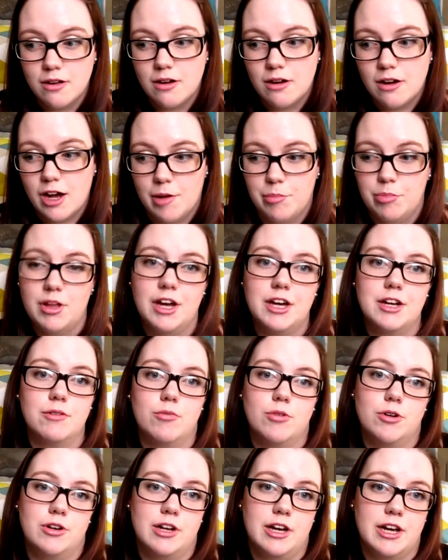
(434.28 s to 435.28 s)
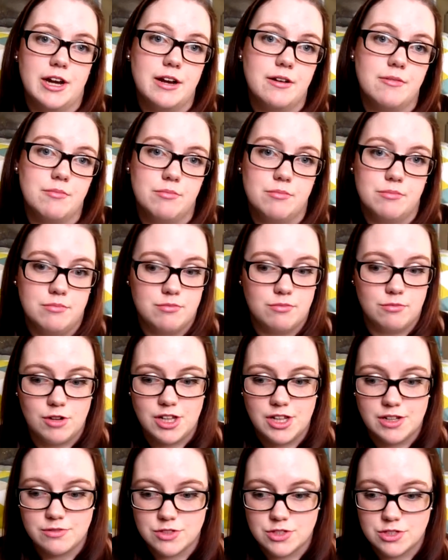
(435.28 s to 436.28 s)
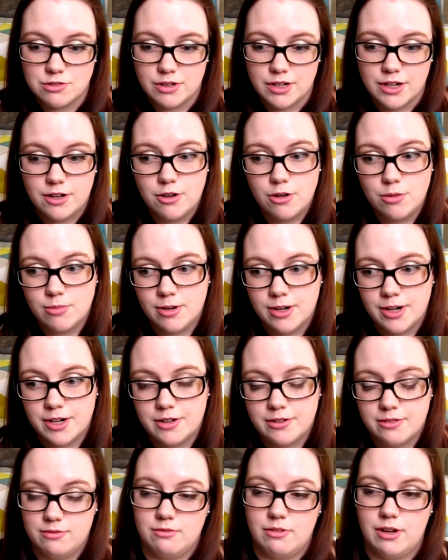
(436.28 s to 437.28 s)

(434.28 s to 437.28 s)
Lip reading: I applied it one night while I was doing homework.